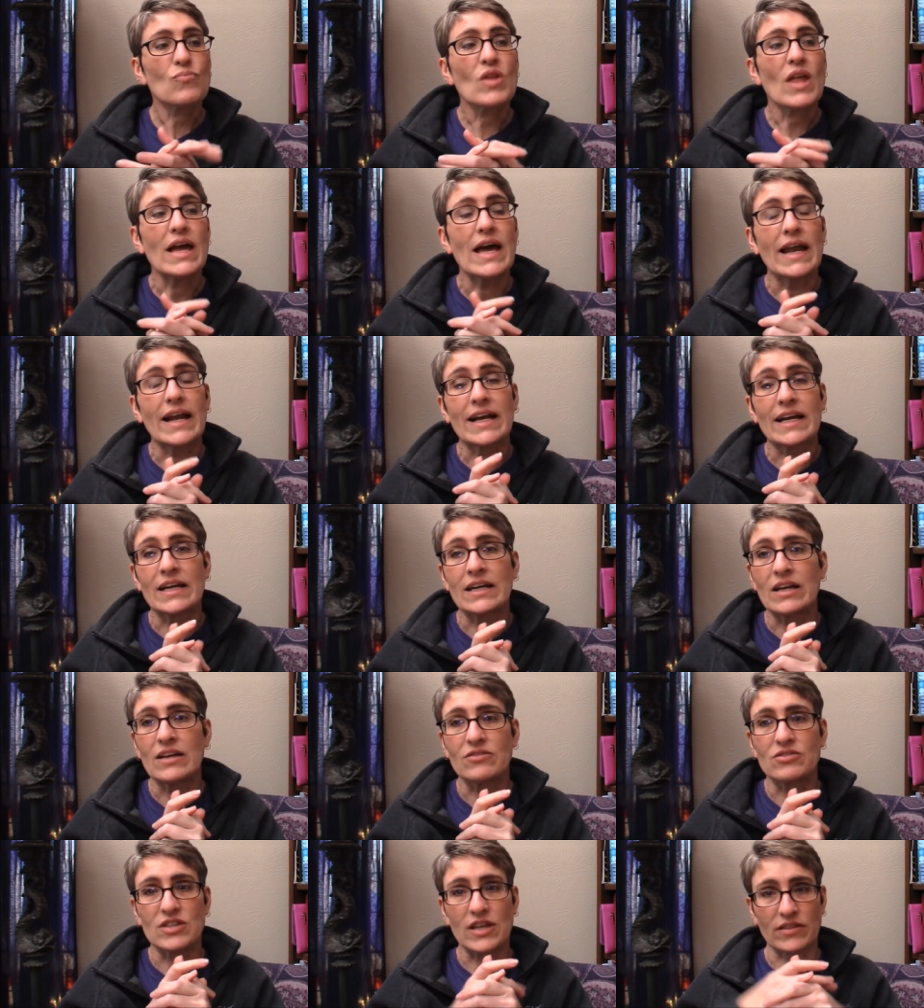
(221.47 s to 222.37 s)
And
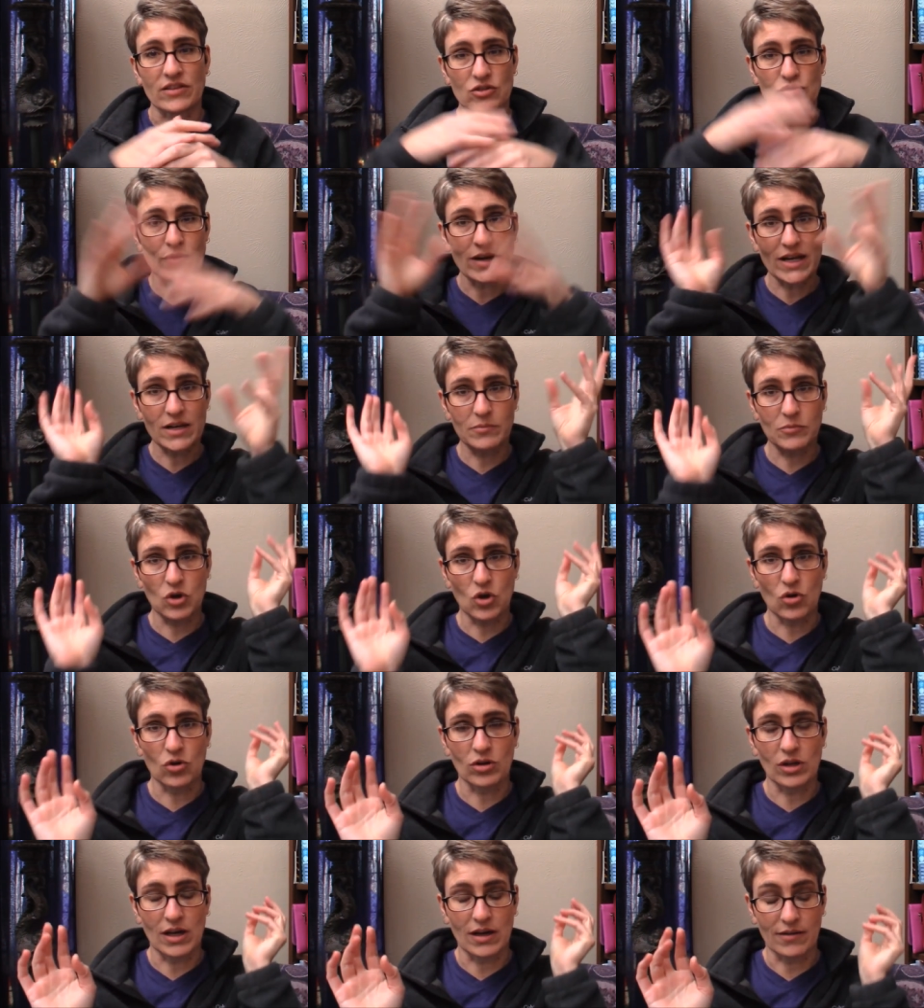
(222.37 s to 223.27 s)
I set this random
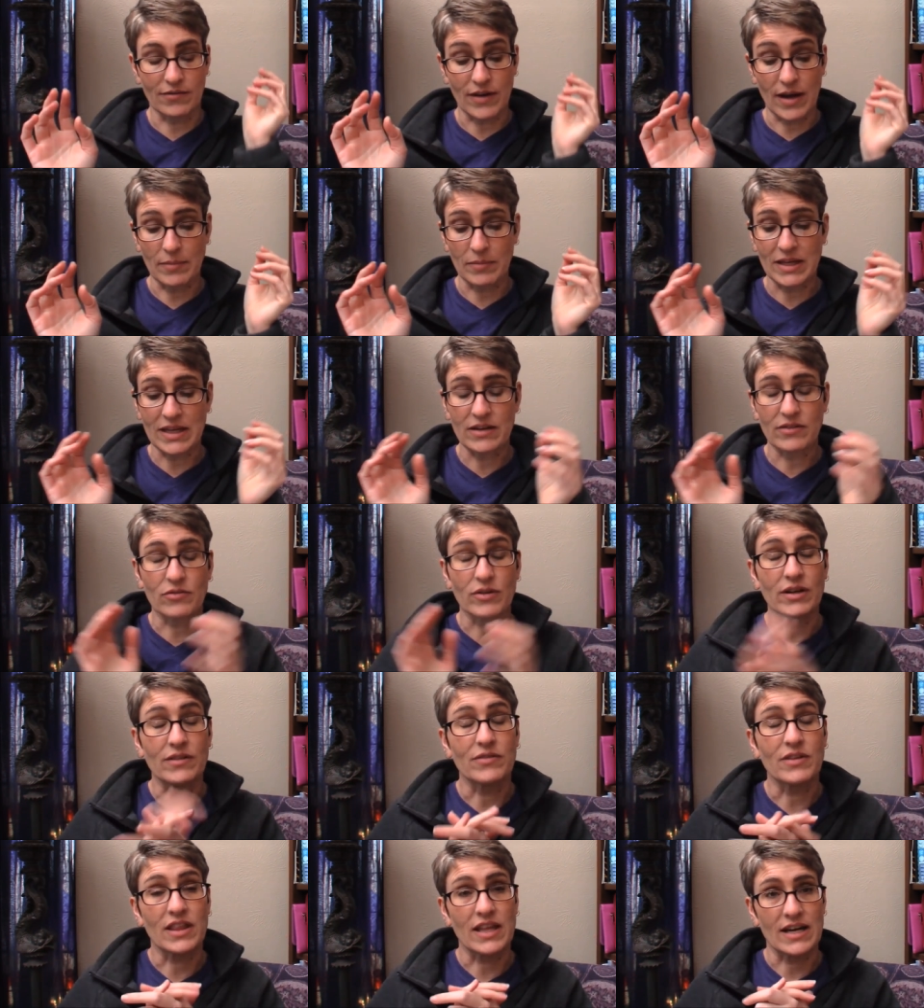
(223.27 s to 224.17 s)
goal of I'm getting rid
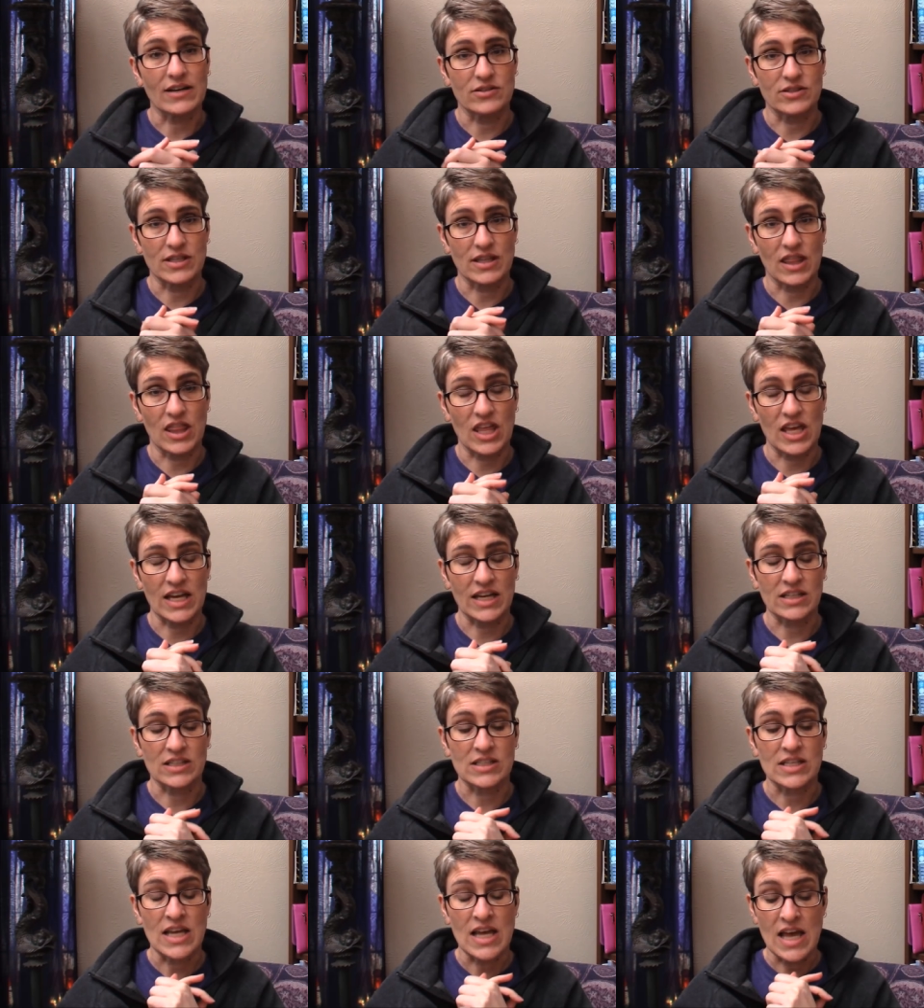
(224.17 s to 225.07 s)
of 1,000
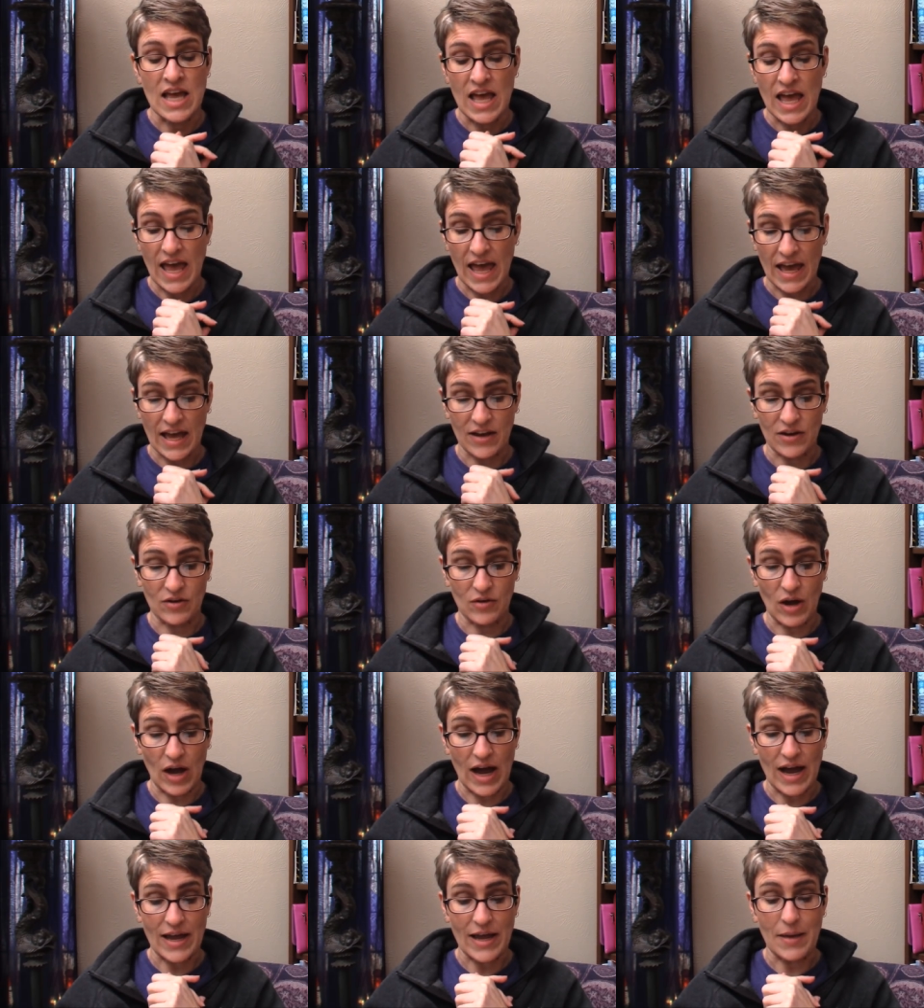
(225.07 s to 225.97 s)
things, and
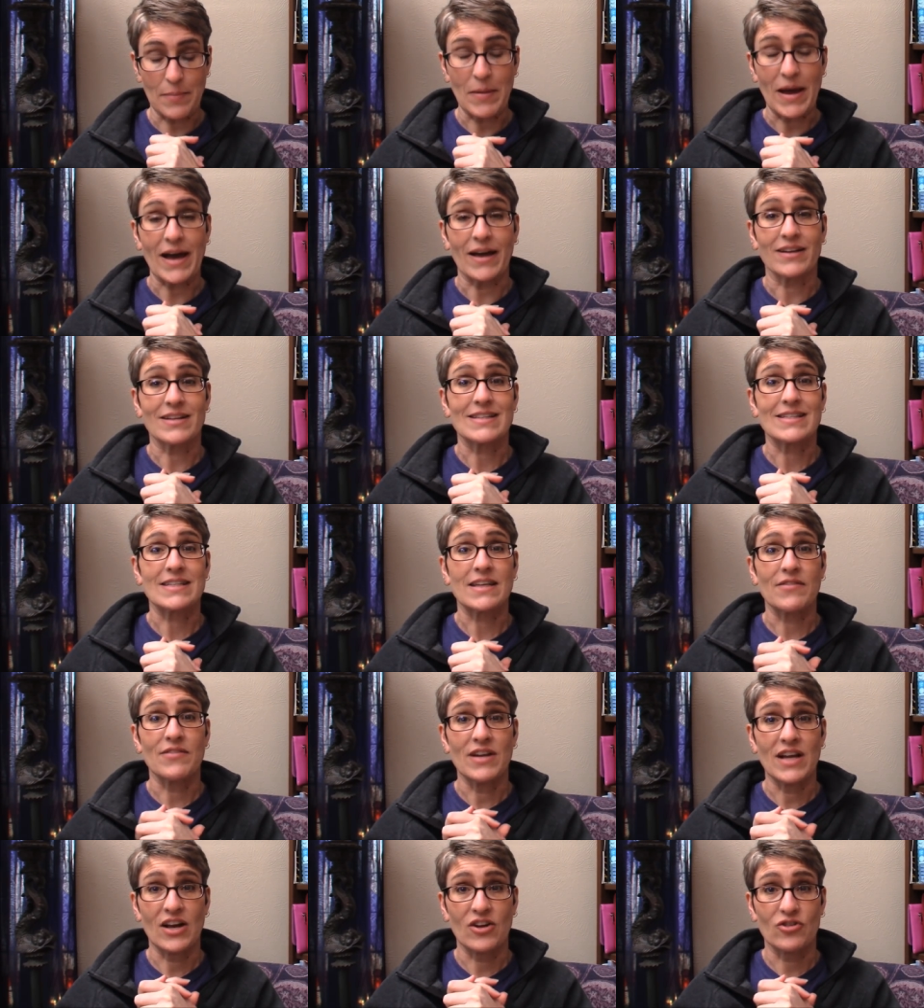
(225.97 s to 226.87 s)
I am at
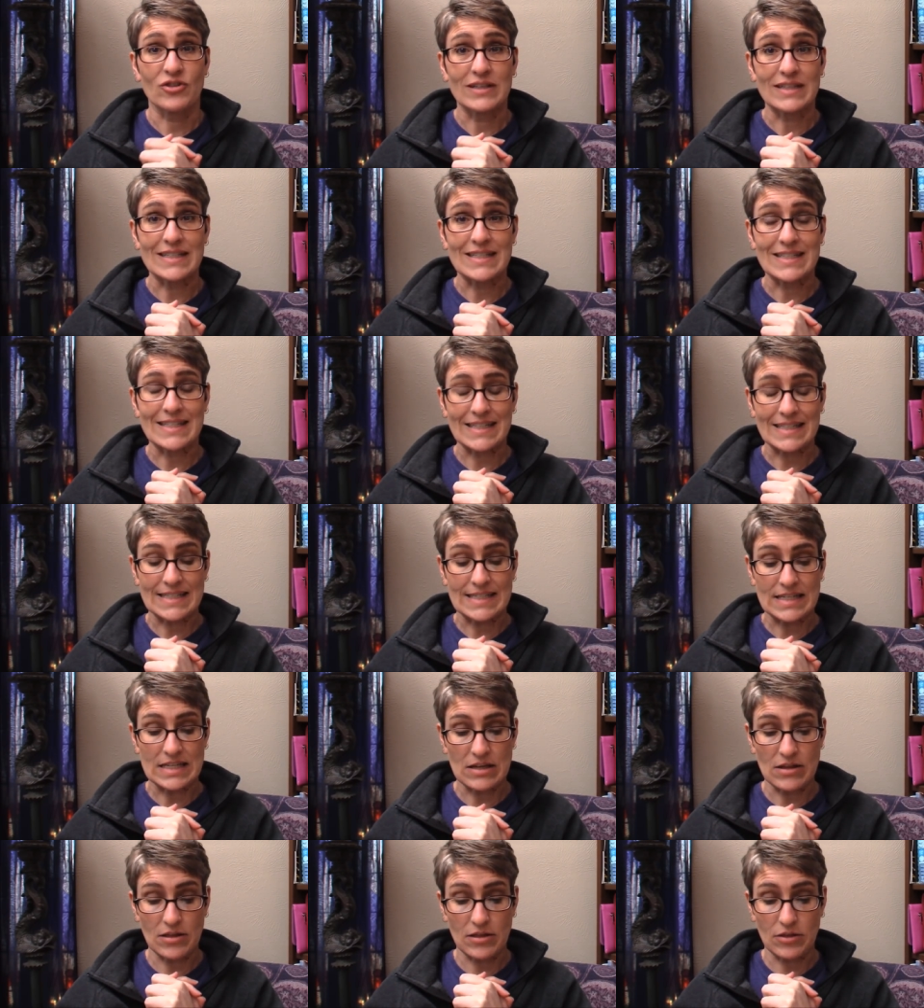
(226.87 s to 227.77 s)

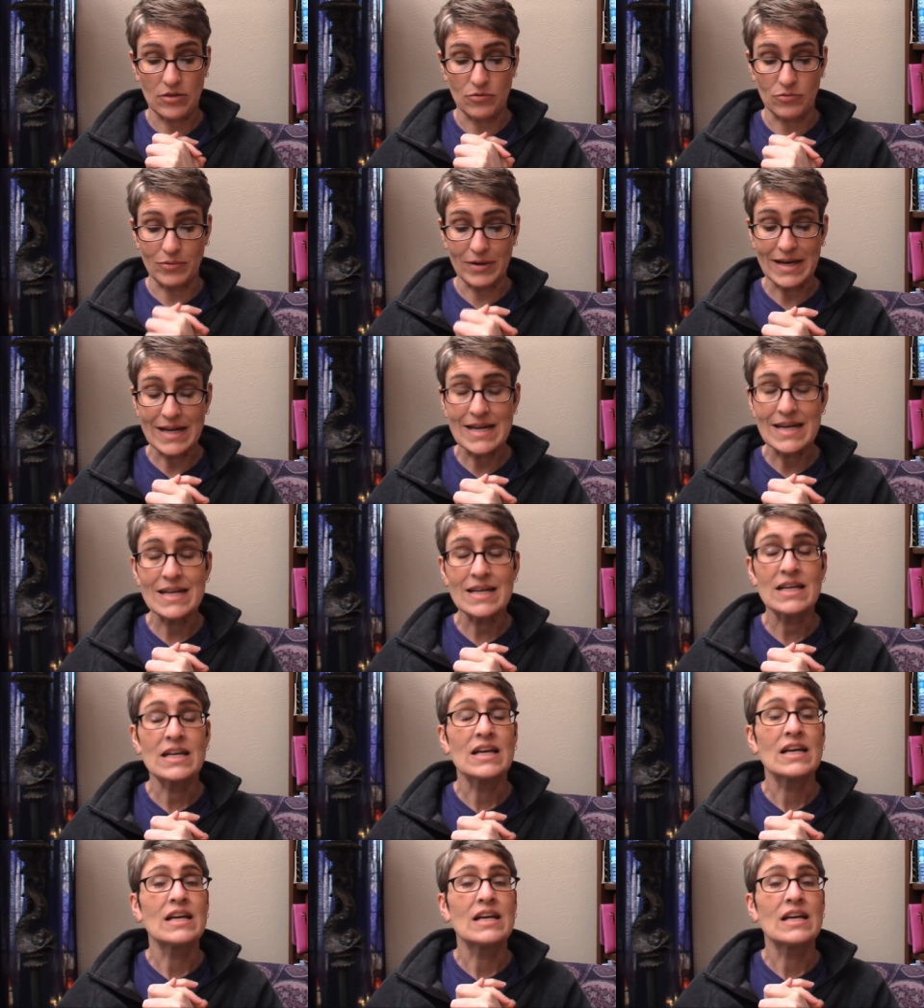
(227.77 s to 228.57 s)
763.